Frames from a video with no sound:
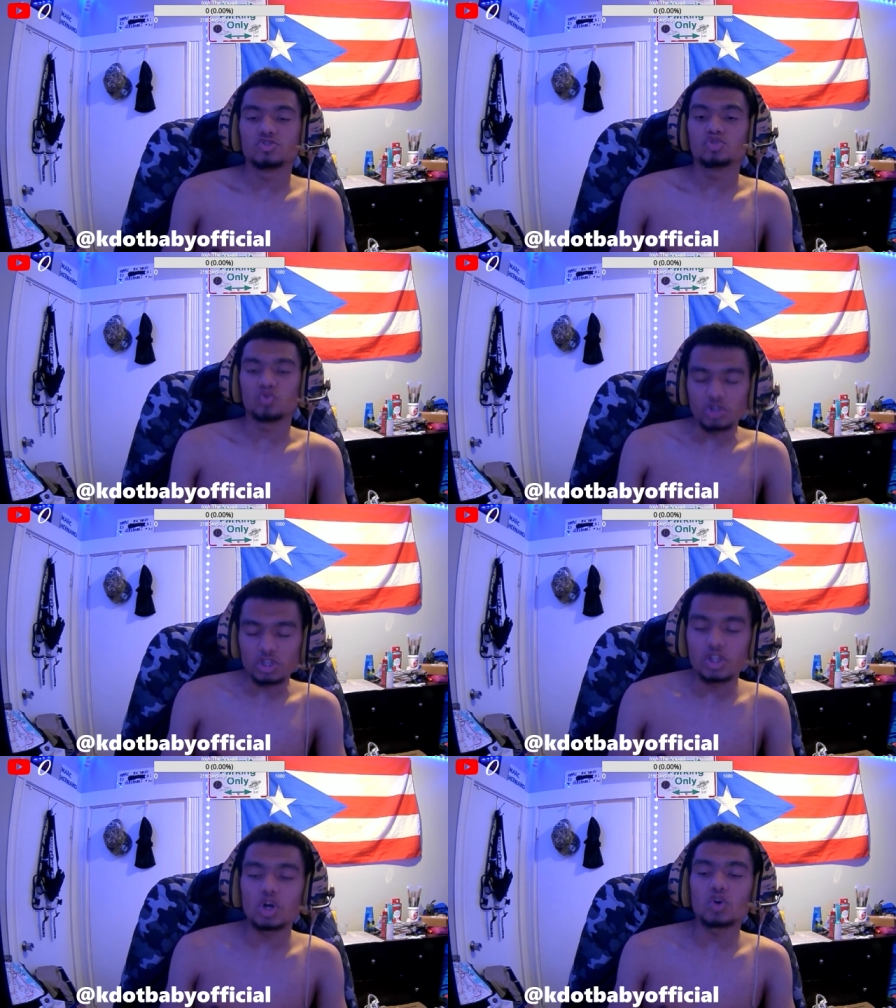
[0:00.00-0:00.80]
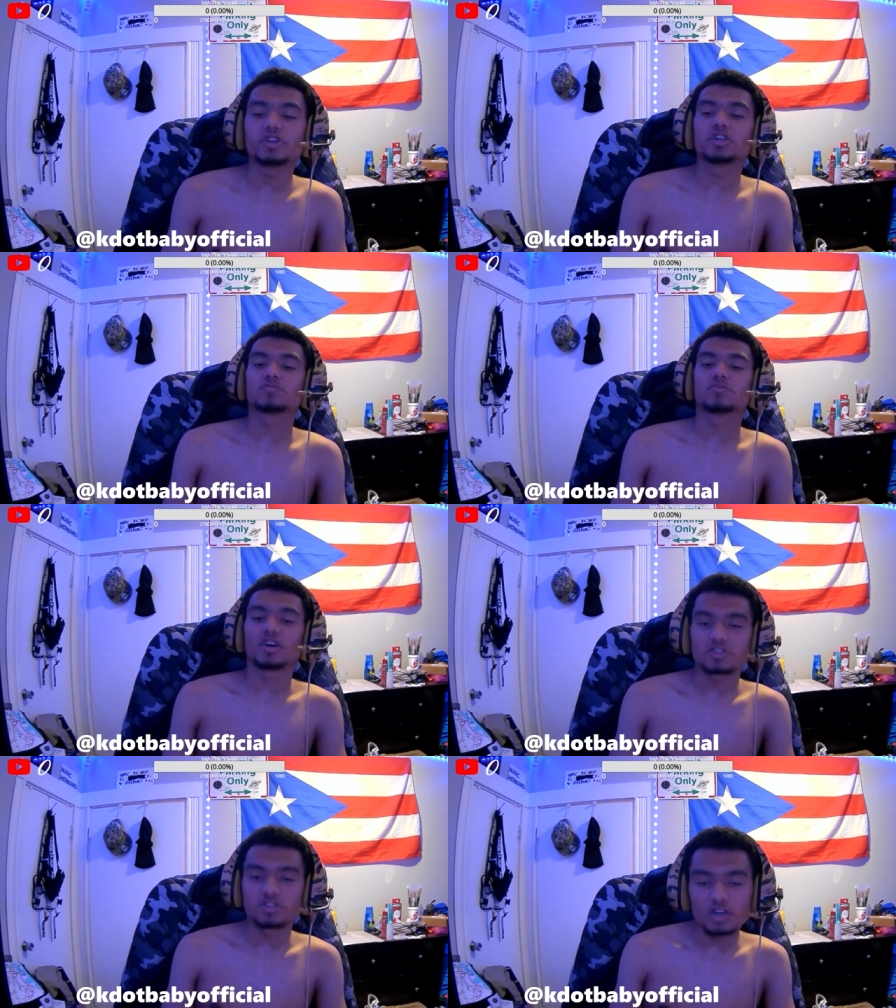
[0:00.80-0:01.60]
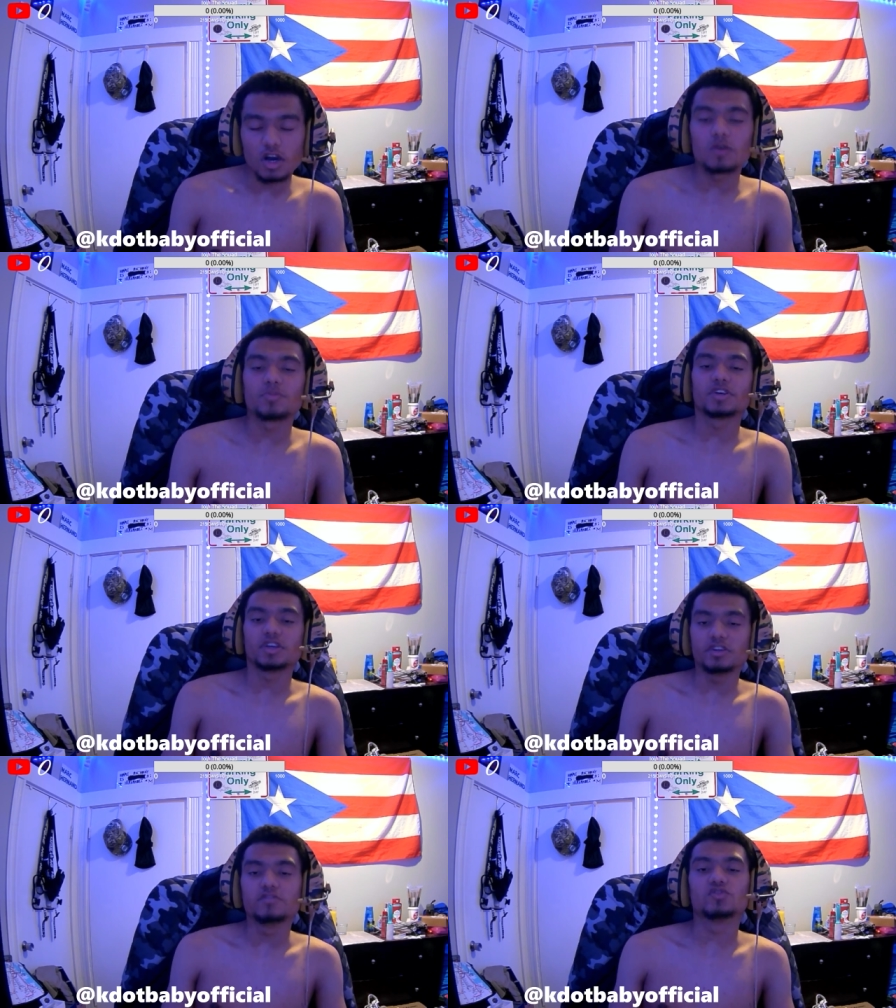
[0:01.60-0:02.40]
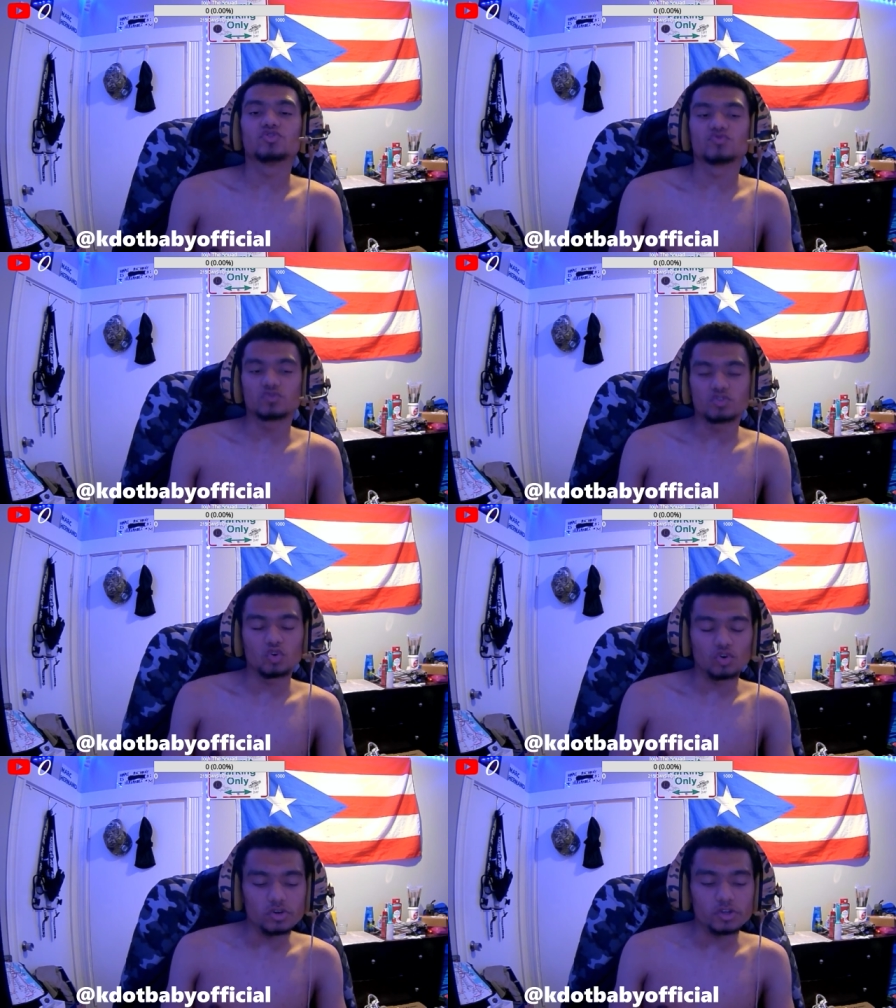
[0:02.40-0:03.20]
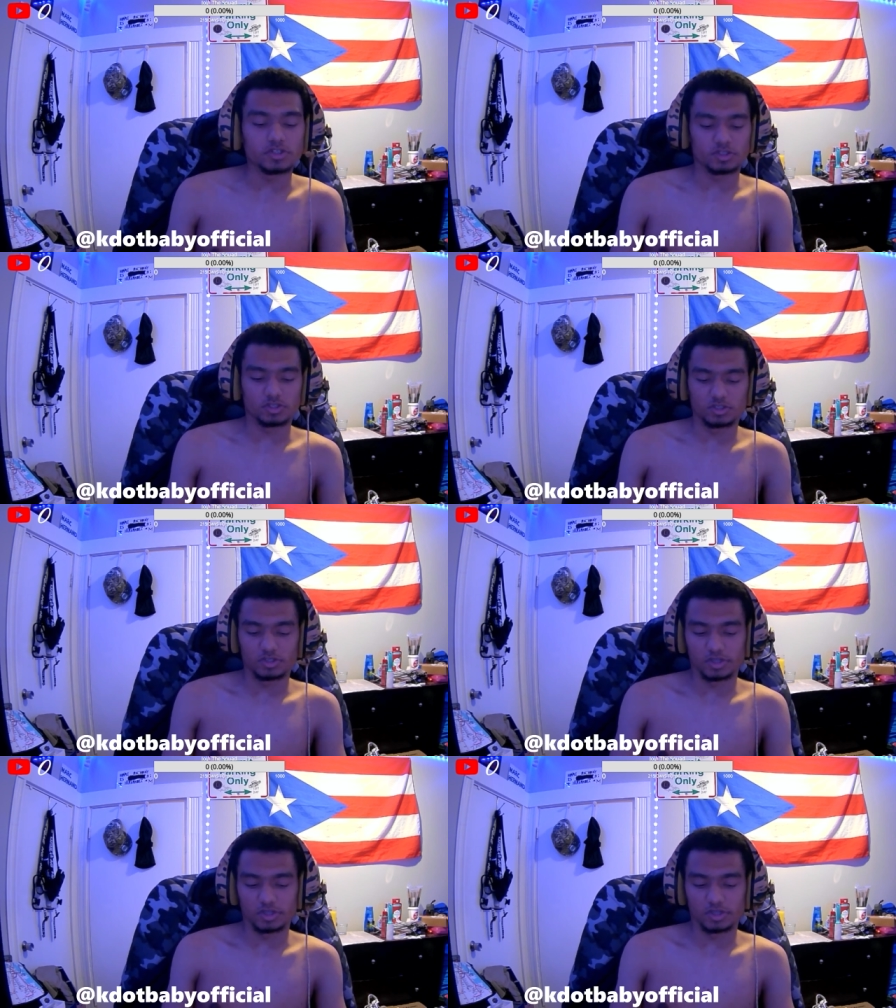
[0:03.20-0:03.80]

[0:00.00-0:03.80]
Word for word: Duty Low is my top eight drill artist.